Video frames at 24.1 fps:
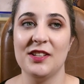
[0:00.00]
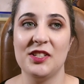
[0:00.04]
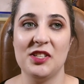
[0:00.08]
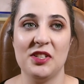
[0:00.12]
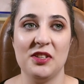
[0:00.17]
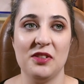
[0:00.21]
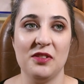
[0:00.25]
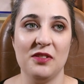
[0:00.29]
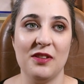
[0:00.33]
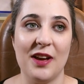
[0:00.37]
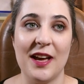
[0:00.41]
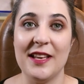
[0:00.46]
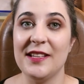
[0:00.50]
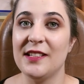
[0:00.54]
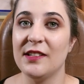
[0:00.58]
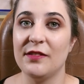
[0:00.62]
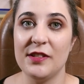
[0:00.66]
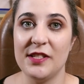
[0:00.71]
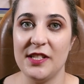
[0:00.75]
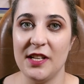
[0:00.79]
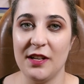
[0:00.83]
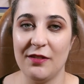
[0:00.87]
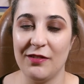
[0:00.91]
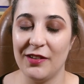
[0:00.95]
to enter
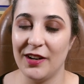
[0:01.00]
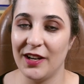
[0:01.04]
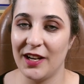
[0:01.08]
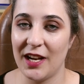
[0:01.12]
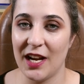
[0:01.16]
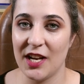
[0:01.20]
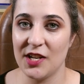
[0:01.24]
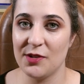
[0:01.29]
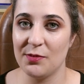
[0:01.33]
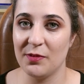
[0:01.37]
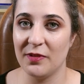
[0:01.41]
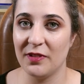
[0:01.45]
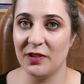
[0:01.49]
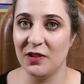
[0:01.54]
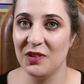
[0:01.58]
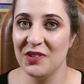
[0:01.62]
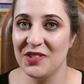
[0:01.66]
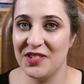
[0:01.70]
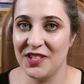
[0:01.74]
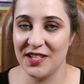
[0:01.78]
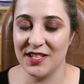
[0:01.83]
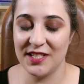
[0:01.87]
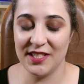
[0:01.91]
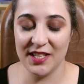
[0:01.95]
a secret engagement with
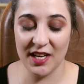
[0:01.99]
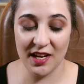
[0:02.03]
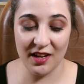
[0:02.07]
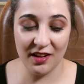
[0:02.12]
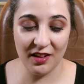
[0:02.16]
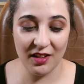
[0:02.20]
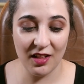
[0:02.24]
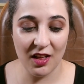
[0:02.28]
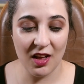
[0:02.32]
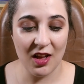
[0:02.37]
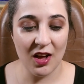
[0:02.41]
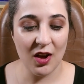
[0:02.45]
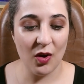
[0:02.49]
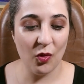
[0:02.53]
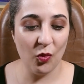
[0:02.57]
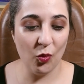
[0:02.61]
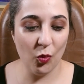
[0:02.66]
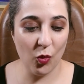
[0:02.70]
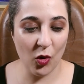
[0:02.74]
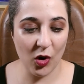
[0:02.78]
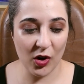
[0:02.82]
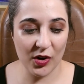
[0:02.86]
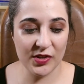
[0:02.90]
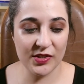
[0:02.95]
Lucy Steele
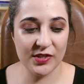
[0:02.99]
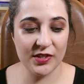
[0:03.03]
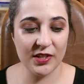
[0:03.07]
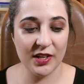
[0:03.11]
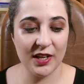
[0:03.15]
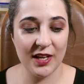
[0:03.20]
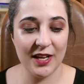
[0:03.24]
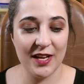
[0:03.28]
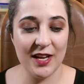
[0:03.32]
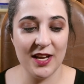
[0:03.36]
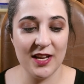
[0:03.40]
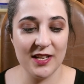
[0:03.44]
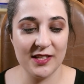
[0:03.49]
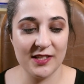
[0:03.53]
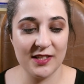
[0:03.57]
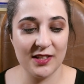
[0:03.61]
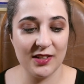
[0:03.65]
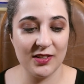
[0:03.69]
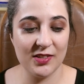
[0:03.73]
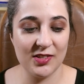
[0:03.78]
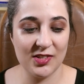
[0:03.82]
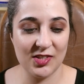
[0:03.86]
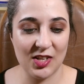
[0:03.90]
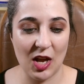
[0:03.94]
was
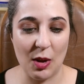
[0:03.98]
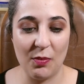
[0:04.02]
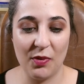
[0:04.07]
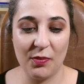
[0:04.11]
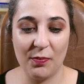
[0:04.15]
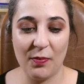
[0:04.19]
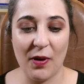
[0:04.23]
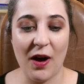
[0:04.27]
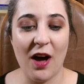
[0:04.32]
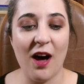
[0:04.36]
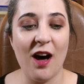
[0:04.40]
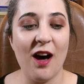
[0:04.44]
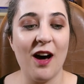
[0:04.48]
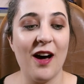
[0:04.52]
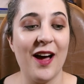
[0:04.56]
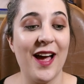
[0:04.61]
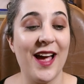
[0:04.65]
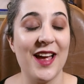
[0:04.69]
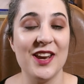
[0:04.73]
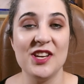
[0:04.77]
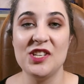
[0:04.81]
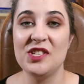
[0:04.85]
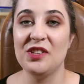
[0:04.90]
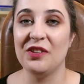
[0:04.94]
his subpar
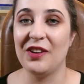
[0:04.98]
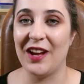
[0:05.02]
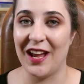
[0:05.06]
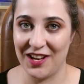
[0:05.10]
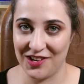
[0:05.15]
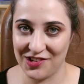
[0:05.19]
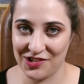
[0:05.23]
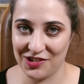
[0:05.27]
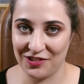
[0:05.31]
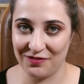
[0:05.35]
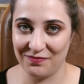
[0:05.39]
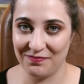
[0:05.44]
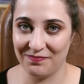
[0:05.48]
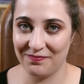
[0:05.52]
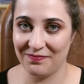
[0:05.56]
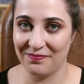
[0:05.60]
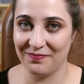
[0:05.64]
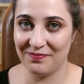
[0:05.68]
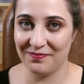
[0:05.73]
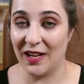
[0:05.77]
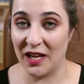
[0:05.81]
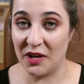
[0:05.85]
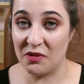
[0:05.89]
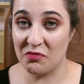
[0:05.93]
education.
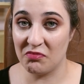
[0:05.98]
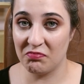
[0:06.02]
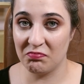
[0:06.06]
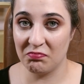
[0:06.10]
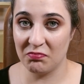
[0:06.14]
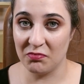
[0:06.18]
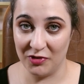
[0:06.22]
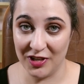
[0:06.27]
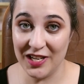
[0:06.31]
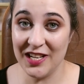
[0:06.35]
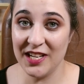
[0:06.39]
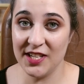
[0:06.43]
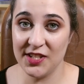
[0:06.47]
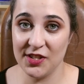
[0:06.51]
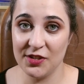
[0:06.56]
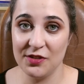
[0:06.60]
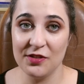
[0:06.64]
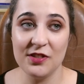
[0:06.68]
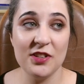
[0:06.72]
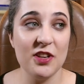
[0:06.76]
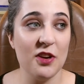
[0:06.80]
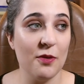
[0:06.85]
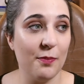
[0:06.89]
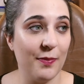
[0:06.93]
Like, really,
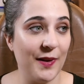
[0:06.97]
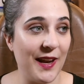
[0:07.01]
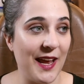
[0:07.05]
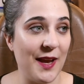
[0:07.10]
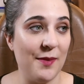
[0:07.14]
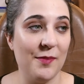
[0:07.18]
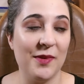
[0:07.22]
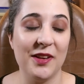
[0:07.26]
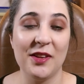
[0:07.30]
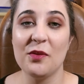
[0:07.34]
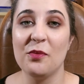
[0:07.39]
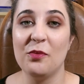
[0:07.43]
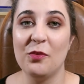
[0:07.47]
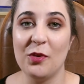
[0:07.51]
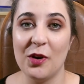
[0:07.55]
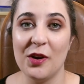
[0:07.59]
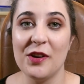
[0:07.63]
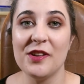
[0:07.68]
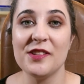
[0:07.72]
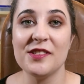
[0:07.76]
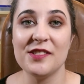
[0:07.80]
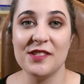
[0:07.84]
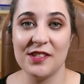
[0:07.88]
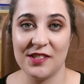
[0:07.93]
dude, you're blaming the
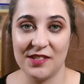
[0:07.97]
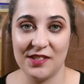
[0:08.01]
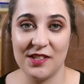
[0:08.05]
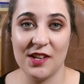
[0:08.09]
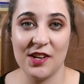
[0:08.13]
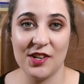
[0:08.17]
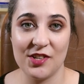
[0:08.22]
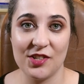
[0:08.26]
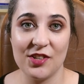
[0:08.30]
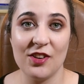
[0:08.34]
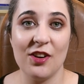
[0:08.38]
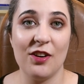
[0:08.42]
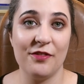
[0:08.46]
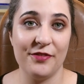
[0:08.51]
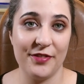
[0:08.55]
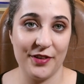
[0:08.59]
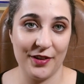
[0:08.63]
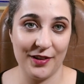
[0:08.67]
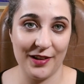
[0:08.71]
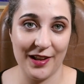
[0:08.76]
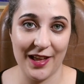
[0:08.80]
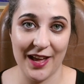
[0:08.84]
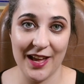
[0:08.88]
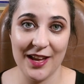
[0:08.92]
worst decision of
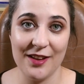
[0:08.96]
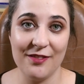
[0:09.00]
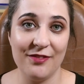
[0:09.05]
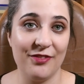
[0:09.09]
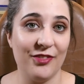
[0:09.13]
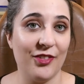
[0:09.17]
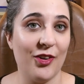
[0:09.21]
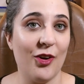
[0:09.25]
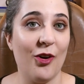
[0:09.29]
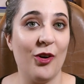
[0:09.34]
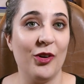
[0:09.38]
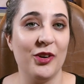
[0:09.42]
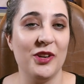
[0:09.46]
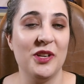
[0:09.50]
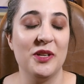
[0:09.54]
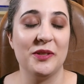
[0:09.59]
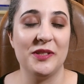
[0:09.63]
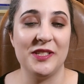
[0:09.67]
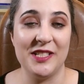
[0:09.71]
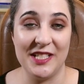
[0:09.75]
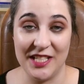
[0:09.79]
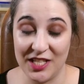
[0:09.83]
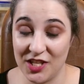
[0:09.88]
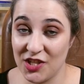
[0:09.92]
your life on
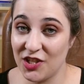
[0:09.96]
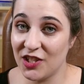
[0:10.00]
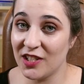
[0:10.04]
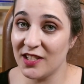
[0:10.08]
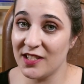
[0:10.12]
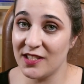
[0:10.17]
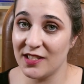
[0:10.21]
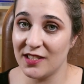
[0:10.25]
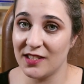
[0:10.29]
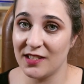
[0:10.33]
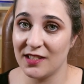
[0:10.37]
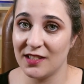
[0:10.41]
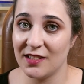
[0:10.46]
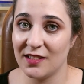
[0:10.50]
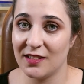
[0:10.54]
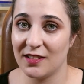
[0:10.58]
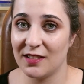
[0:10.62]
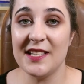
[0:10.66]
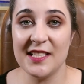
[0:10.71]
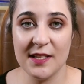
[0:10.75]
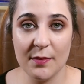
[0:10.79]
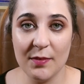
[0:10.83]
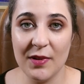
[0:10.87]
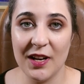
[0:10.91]
your teachers?
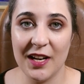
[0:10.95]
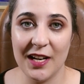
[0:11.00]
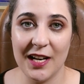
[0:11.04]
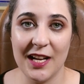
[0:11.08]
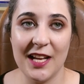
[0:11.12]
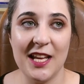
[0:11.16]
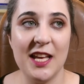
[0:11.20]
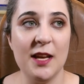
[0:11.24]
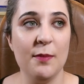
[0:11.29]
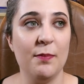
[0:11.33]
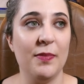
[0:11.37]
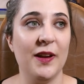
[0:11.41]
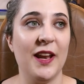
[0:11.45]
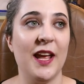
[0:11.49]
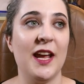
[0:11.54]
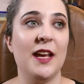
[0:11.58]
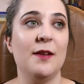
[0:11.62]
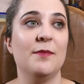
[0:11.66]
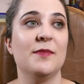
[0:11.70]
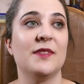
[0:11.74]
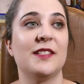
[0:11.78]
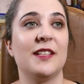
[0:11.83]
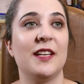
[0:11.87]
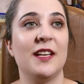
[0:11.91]
And similarly, he
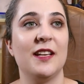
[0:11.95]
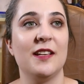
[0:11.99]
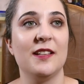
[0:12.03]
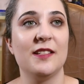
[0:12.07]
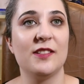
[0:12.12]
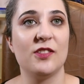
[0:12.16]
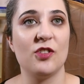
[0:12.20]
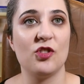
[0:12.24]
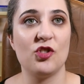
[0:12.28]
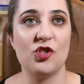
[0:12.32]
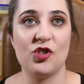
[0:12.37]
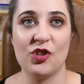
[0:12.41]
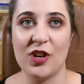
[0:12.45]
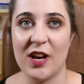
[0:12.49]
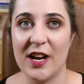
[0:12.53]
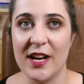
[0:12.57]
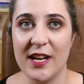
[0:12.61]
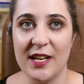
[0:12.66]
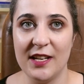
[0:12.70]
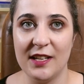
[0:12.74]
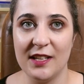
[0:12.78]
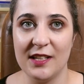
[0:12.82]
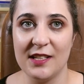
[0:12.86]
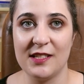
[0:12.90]
blames his
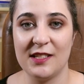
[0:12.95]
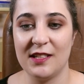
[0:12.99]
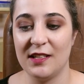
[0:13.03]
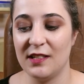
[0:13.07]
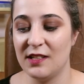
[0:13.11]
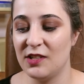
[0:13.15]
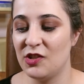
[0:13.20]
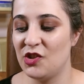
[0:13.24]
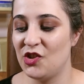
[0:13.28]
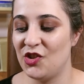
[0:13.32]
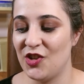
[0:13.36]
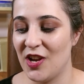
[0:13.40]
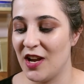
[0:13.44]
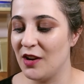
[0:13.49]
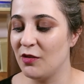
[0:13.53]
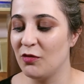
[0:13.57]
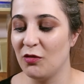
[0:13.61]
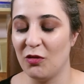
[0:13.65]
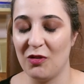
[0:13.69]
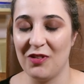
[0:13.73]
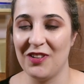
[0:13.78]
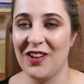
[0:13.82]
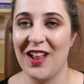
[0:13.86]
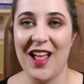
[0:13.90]
shyness and
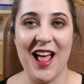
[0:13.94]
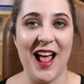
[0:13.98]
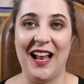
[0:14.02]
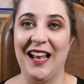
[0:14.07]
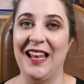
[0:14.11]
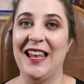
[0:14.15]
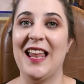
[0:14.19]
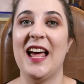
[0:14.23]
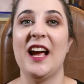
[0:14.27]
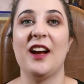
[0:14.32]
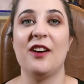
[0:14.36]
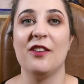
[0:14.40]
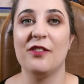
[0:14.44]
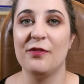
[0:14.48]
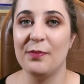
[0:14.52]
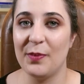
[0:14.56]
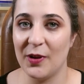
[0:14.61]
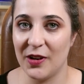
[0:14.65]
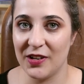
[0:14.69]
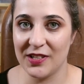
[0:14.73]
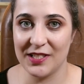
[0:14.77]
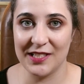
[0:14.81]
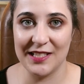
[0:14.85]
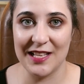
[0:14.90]
general lack of
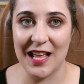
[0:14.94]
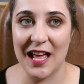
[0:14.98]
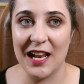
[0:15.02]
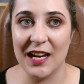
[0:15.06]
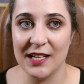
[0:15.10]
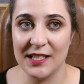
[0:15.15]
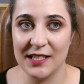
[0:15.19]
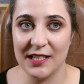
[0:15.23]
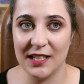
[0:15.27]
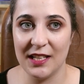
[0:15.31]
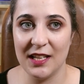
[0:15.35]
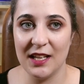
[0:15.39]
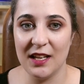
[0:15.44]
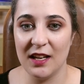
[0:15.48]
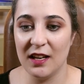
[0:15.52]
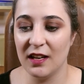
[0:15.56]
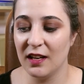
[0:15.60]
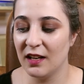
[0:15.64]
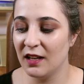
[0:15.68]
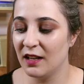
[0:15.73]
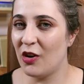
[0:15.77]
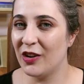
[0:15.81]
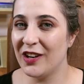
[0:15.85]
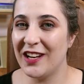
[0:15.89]

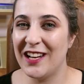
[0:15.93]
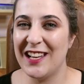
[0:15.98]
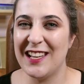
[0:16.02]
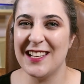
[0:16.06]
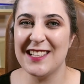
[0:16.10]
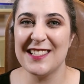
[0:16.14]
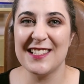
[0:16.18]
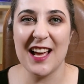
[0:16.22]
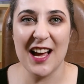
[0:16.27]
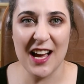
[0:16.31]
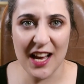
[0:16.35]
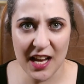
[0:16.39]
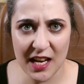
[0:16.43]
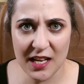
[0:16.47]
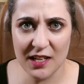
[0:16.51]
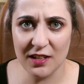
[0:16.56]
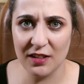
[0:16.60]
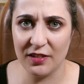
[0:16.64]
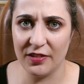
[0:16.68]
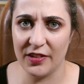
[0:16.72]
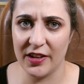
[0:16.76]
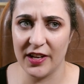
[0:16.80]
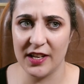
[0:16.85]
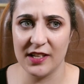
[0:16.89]
personality on his
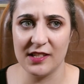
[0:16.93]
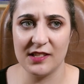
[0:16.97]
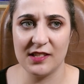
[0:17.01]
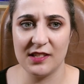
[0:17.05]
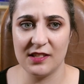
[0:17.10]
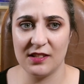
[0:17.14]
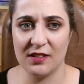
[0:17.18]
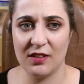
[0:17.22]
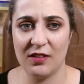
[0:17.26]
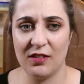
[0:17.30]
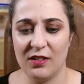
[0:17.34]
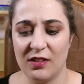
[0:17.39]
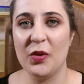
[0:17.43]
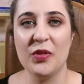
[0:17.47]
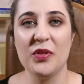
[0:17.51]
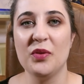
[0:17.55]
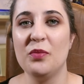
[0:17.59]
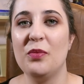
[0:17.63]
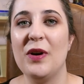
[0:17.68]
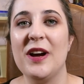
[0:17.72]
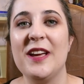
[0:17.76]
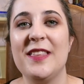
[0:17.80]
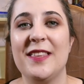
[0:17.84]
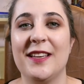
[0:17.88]
idleness, on
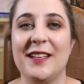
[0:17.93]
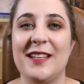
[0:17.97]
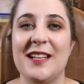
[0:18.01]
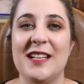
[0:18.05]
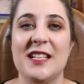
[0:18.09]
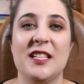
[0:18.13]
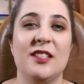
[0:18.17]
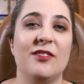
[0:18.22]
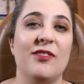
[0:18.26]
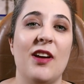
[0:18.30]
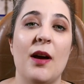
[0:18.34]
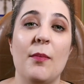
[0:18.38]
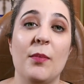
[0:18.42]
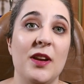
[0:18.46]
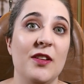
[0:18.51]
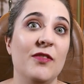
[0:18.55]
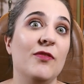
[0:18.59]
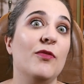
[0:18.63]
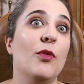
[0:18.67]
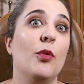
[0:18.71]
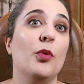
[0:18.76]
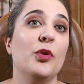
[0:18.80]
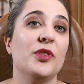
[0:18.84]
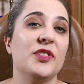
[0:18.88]
the way that his family
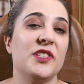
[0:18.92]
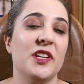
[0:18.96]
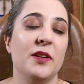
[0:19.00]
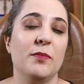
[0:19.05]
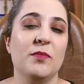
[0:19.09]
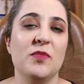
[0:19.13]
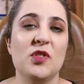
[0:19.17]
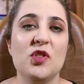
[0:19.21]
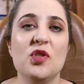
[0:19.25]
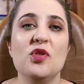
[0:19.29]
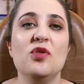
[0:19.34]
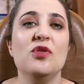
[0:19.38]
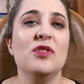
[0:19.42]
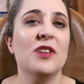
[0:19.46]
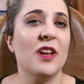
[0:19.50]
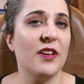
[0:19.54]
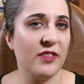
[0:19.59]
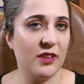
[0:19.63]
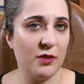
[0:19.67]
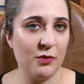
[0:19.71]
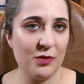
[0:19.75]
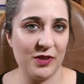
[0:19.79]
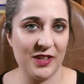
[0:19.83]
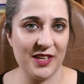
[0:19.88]
forced him to do
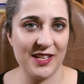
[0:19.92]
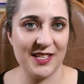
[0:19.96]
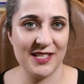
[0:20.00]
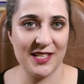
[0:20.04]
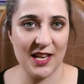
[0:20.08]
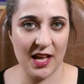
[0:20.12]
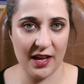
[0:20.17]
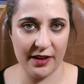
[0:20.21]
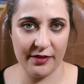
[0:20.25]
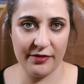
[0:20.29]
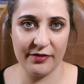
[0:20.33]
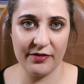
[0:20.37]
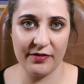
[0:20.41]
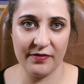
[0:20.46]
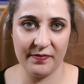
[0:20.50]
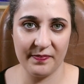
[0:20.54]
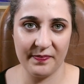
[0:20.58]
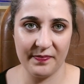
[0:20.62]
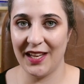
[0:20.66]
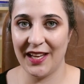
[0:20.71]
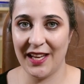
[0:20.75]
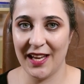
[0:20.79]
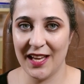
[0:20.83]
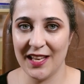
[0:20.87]
nothing with his life.
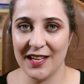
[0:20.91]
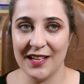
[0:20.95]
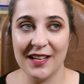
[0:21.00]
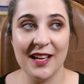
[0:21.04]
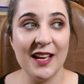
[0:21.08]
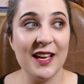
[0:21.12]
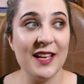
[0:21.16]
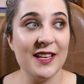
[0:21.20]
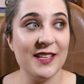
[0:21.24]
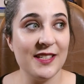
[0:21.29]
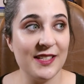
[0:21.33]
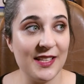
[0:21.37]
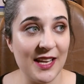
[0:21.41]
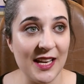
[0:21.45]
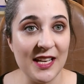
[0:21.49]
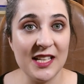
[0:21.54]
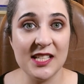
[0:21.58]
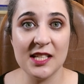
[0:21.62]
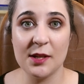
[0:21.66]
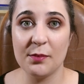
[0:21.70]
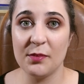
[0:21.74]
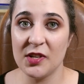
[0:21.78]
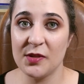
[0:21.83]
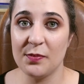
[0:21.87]
Again,
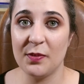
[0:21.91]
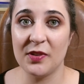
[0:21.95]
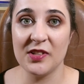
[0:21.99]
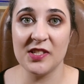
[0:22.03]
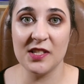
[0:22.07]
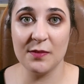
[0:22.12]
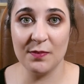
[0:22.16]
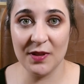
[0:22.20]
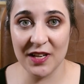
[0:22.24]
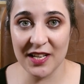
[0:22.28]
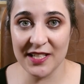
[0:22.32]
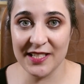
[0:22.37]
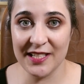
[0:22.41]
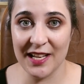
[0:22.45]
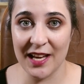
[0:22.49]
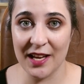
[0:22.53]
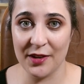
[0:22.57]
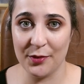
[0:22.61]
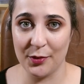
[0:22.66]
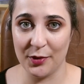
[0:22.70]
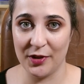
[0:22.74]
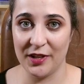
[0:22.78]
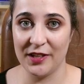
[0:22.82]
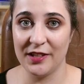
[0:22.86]
take some responsibility,
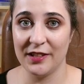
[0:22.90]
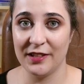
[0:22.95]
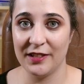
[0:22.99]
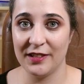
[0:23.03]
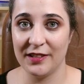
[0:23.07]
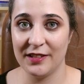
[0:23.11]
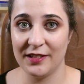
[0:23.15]
Edward.